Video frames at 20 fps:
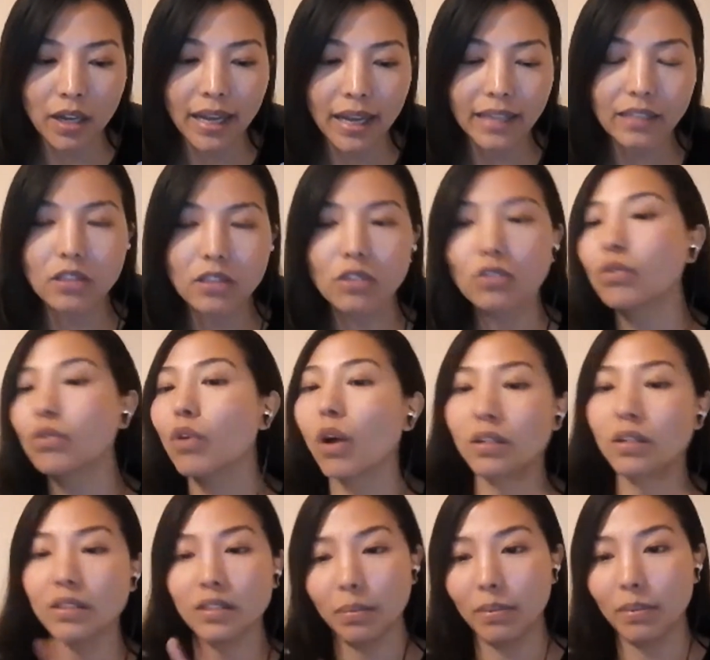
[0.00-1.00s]
it's
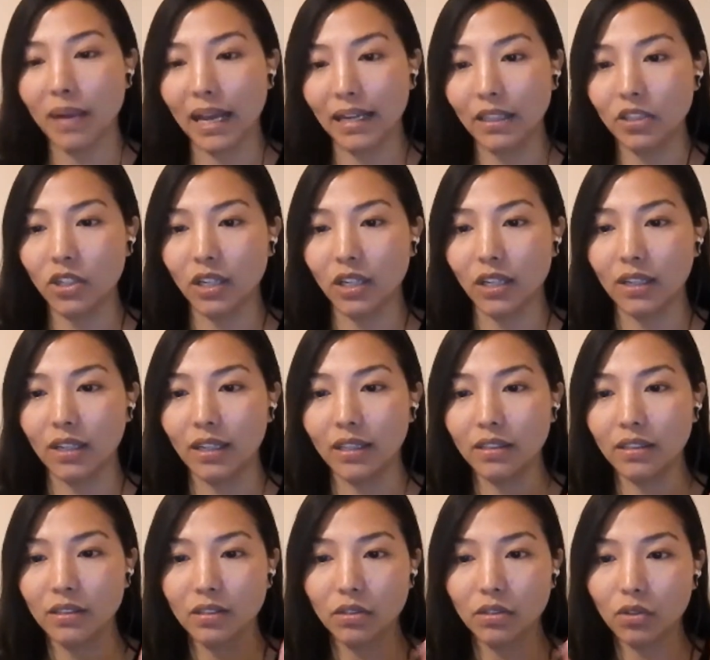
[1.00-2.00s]
not supply chain.
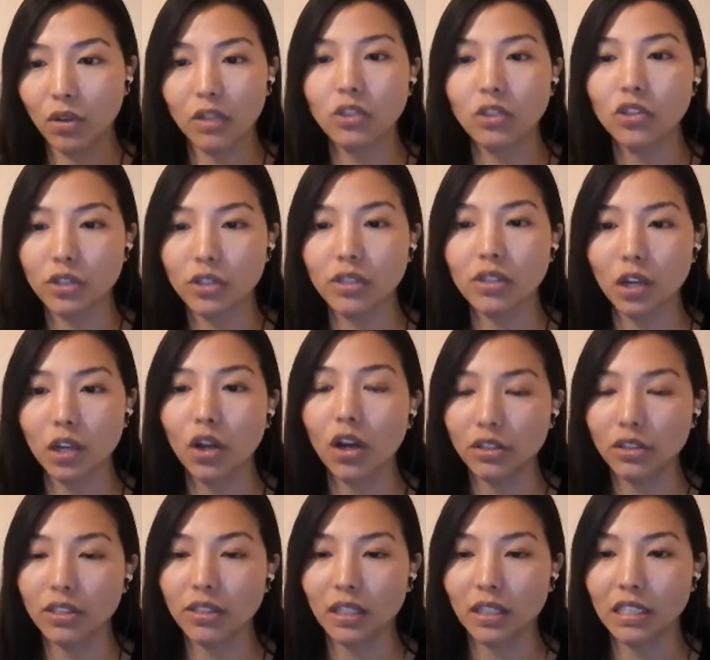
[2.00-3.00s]
It's not just the
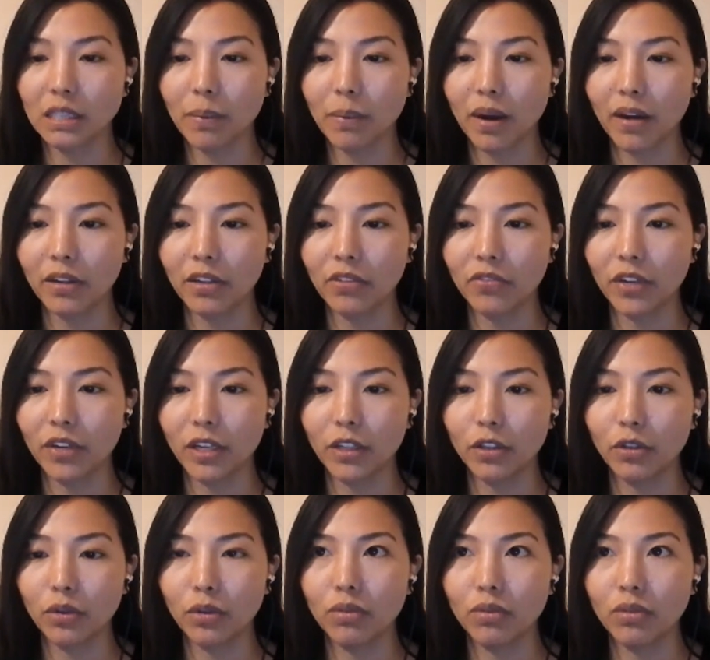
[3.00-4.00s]
logistics part of it.
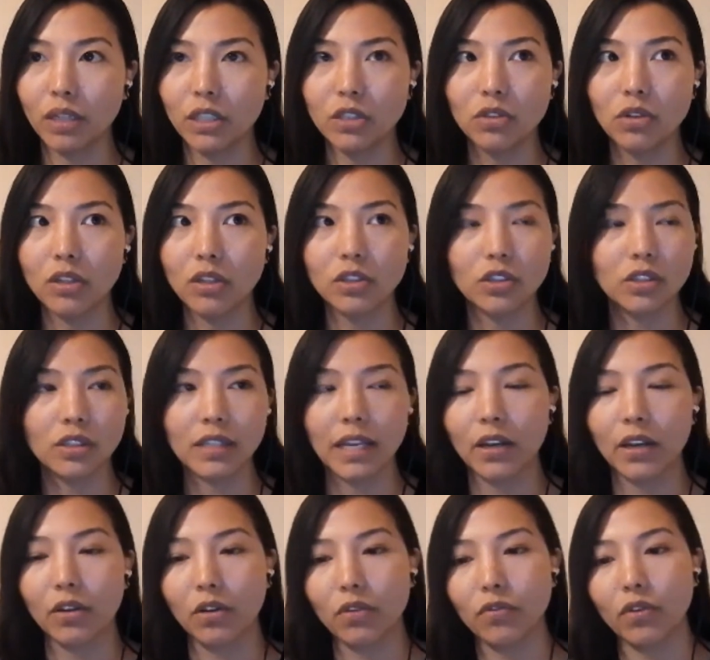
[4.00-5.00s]
It's not just
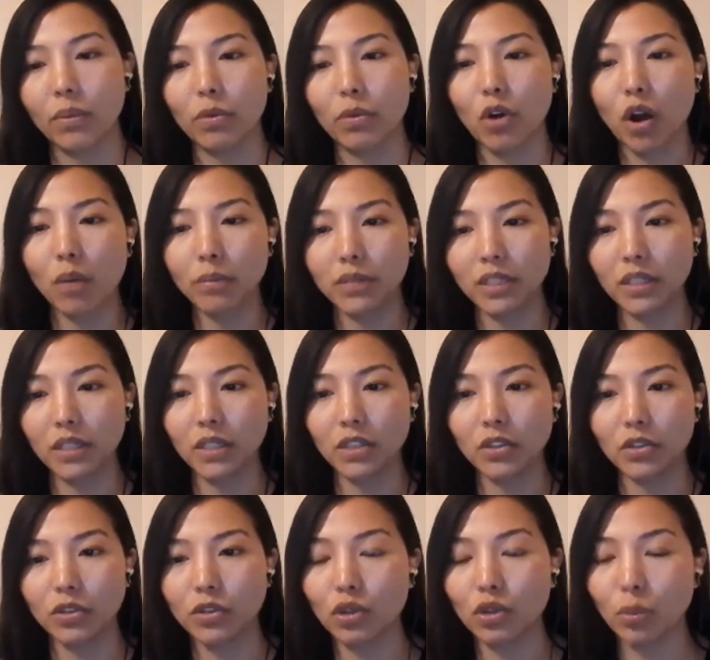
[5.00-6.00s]
like, from raw
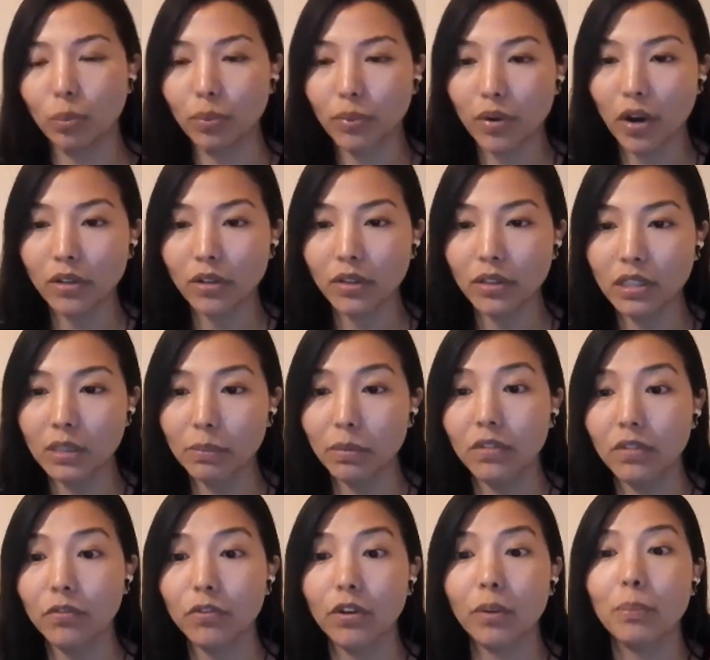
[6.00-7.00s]
materials to products,
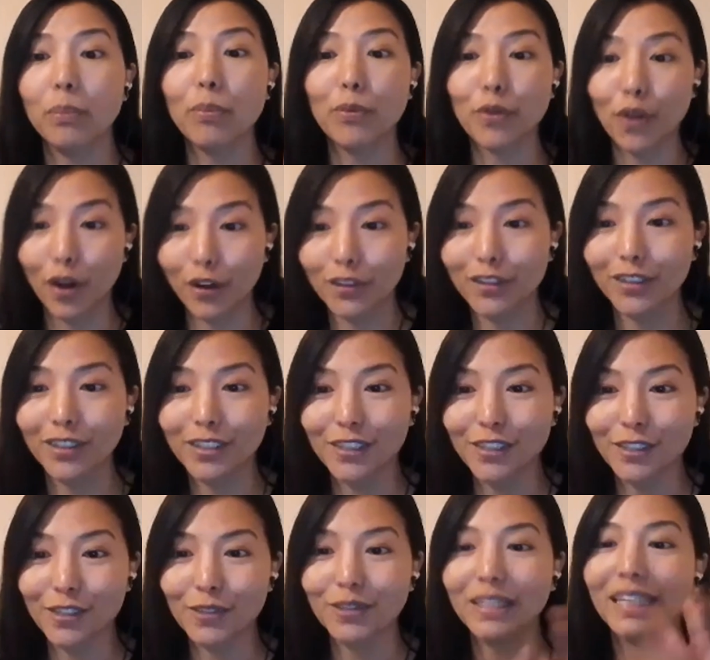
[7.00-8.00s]
but from products
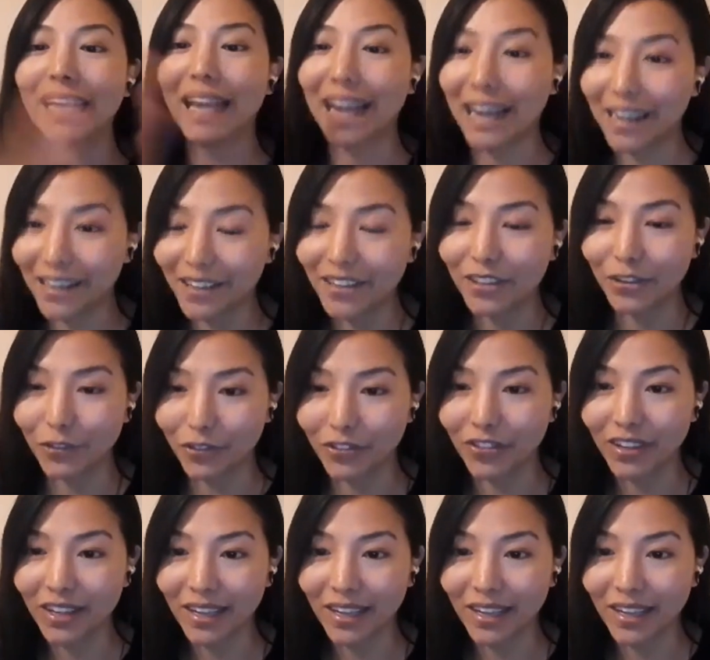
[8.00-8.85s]
to the end of